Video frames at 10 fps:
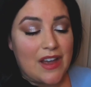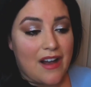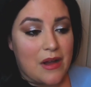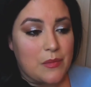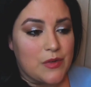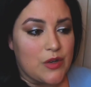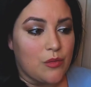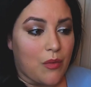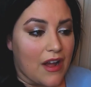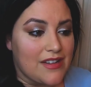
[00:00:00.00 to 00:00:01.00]
new
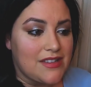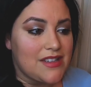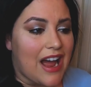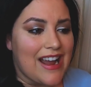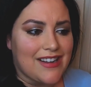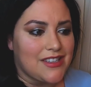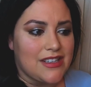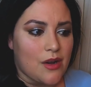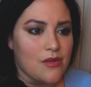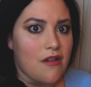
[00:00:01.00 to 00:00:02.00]
runs. I actually
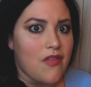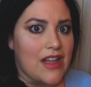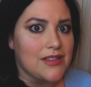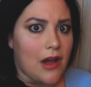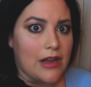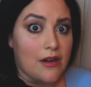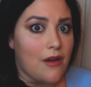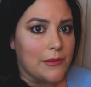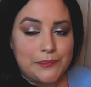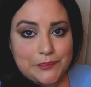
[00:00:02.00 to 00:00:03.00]
don't know that song at
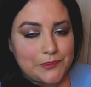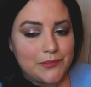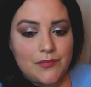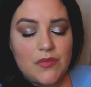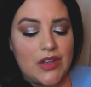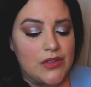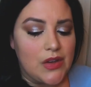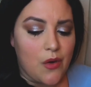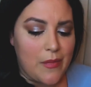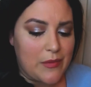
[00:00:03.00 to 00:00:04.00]
all.
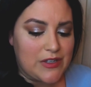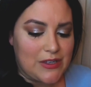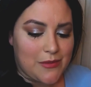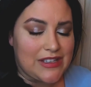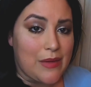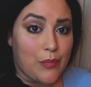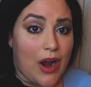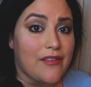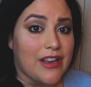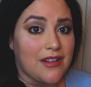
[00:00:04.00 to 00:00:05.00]
So maybe she was
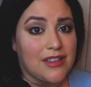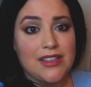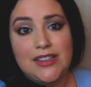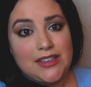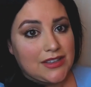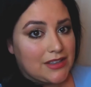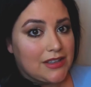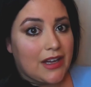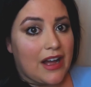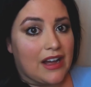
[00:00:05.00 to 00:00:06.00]
improvising,
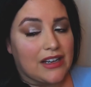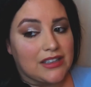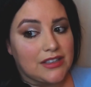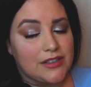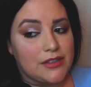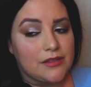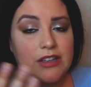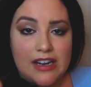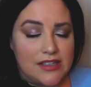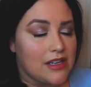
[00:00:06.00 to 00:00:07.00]

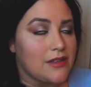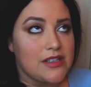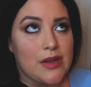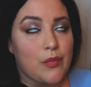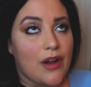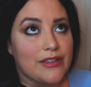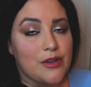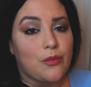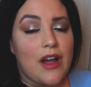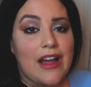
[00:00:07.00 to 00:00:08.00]
like I said, she's improvising
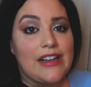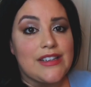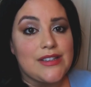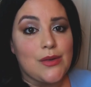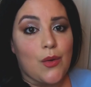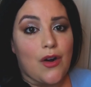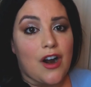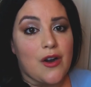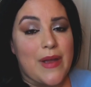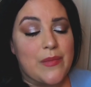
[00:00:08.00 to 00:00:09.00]
new runs,
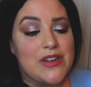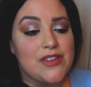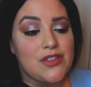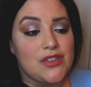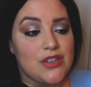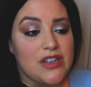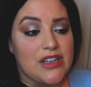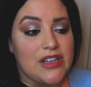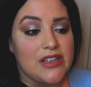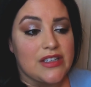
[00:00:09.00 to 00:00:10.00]
or maybe
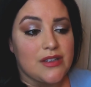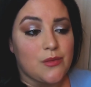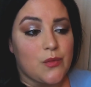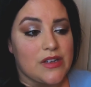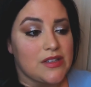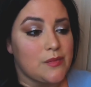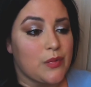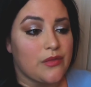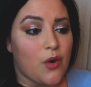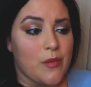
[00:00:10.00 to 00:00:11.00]
she was
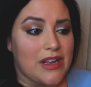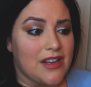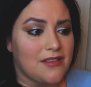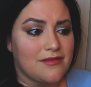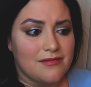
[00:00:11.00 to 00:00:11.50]
performing it